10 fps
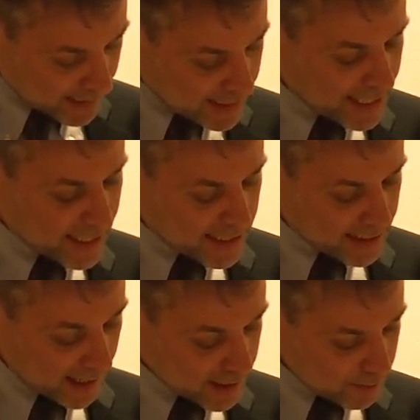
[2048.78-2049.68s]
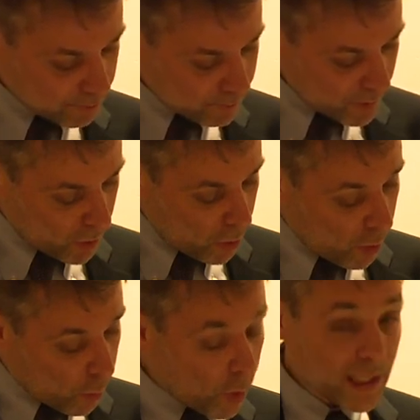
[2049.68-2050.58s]
it, it says,
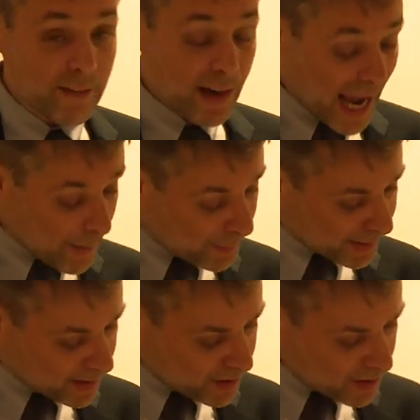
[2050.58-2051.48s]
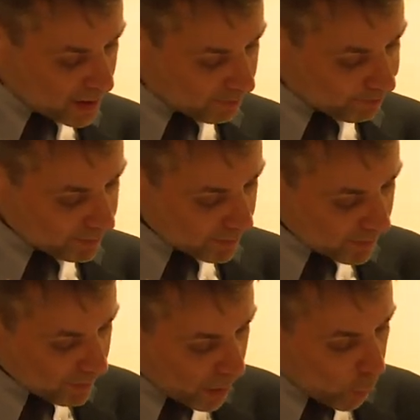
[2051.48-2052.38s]
whatever happens,
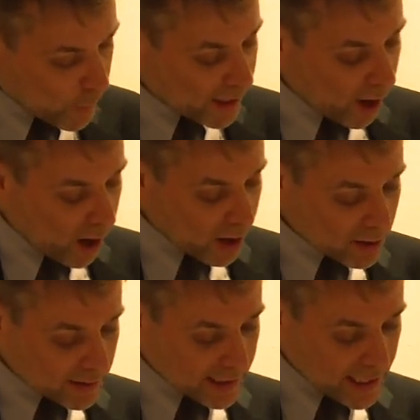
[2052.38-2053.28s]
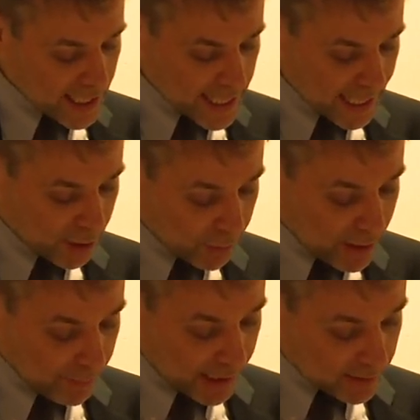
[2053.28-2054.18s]
we are in
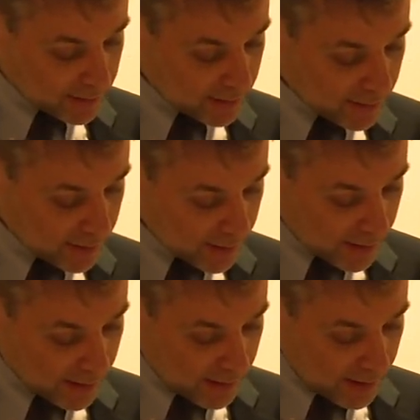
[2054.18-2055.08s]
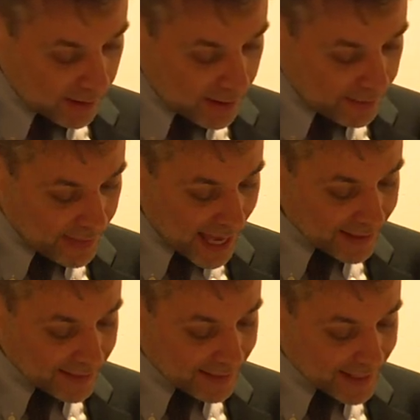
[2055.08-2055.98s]
agreement
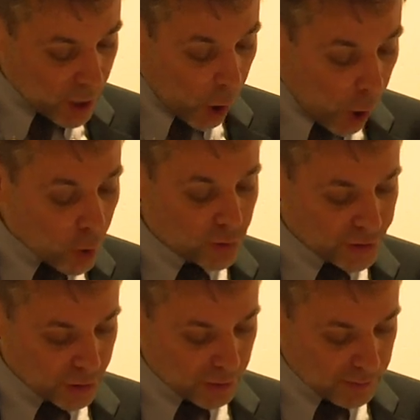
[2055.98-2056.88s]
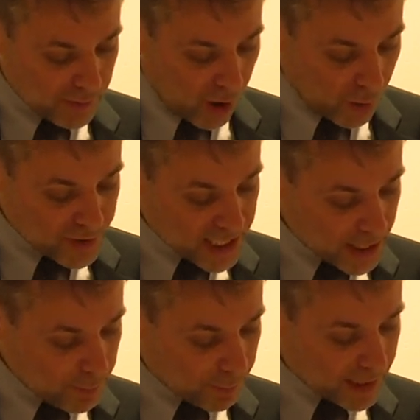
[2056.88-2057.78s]
that the odium of
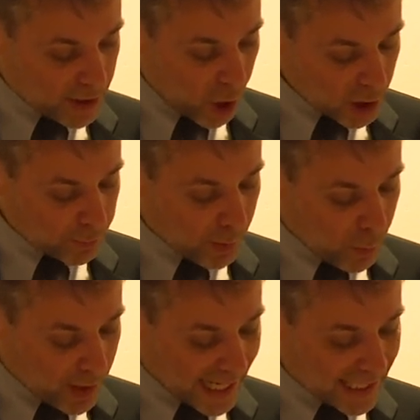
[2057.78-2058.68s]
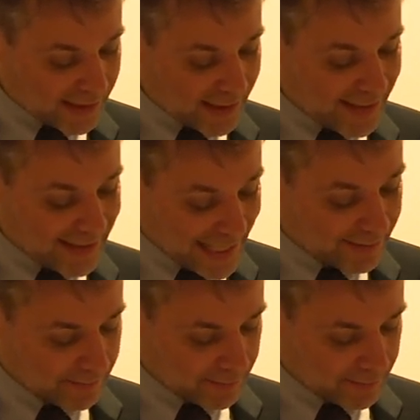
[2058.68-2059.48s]
simply not promulgating the,